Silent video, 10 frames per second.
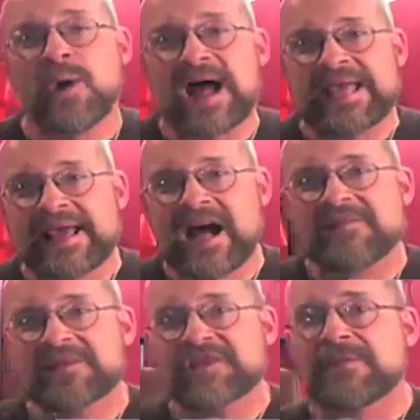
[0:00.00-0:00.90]
I get
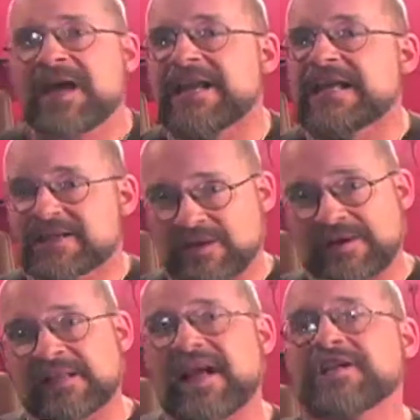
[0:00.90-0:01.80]
on this committee? Is there
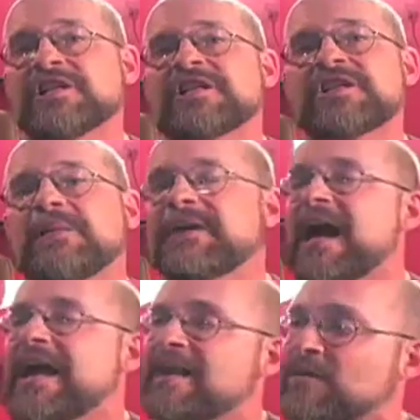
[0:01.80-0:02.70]
an election of some kind? And of